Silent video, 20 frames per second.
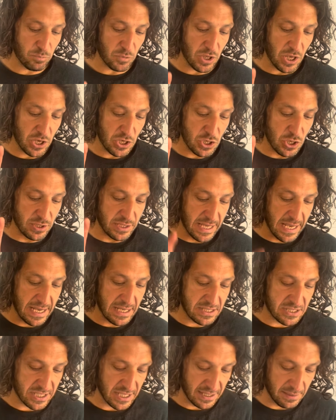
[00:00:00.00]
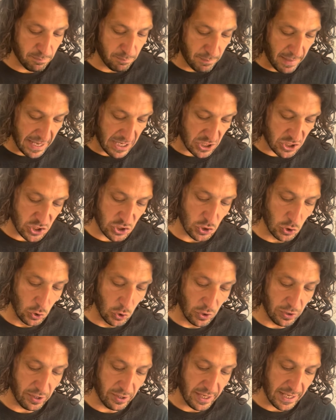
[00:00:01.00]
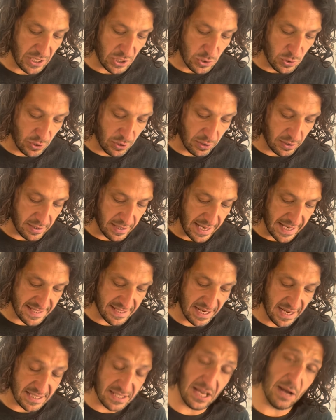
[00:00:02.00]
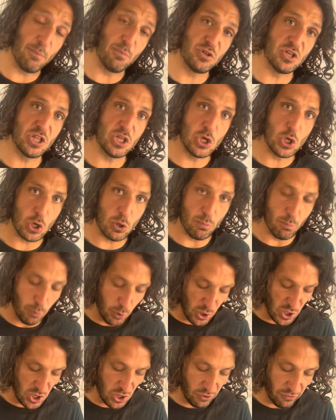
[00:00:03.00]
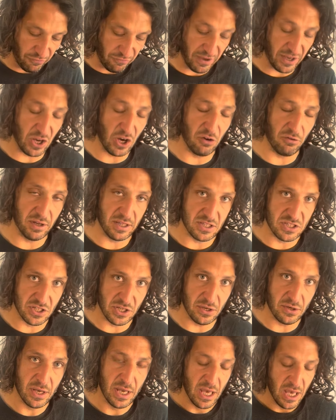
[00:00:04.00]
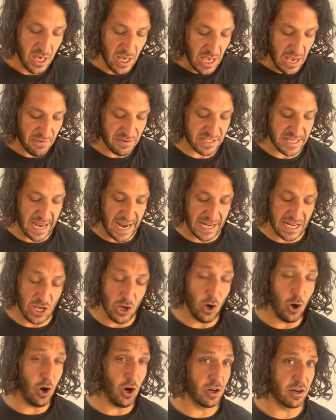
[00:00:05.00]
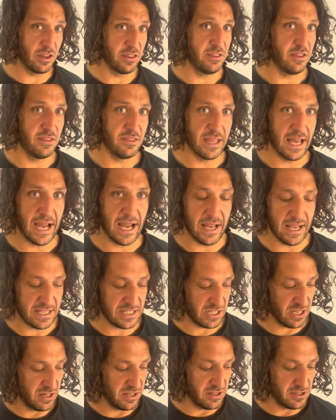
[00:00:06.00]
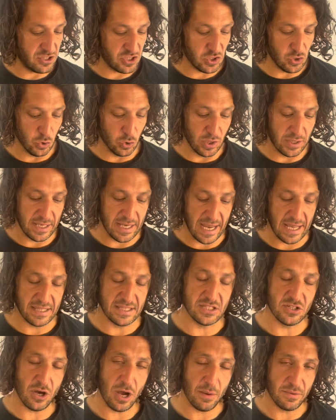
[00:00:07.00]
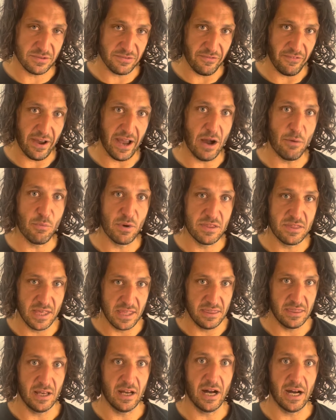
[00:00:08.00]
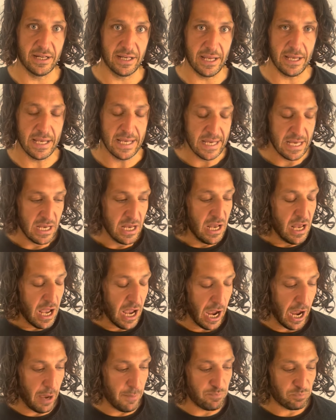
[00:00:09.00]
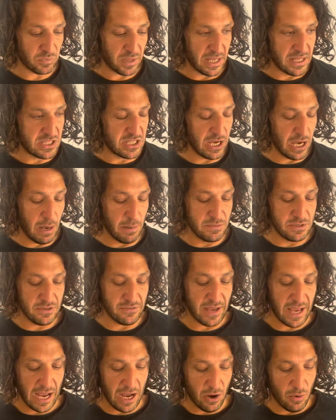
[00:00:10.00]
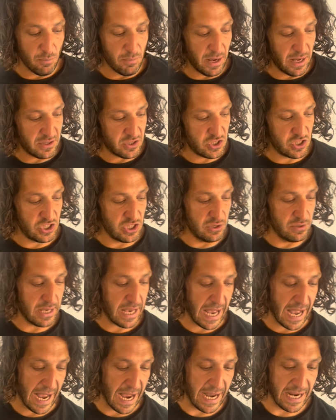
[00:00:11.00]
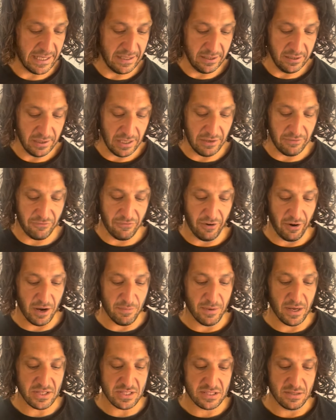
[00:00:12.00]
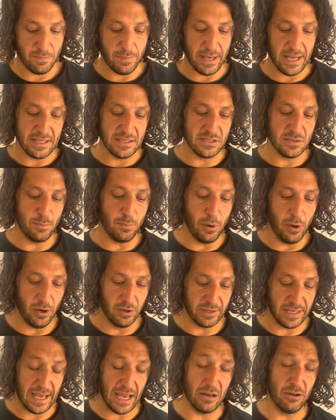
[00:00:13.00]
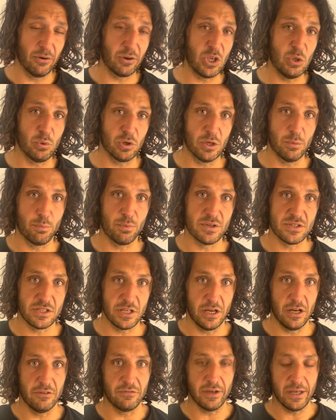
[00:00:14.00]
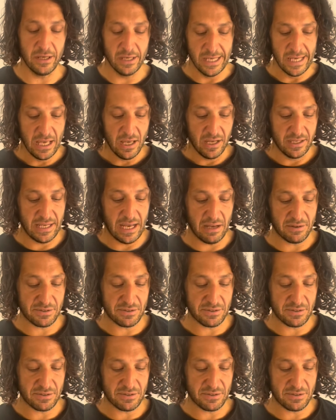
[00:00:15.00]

you need to make sure that it's at a temperature that you can put your finger into. If it's any hotter than that, it's going to destroy the enzymes found within the honey. In terms of how much you add, it very much depends upon how long you want to preserve it and how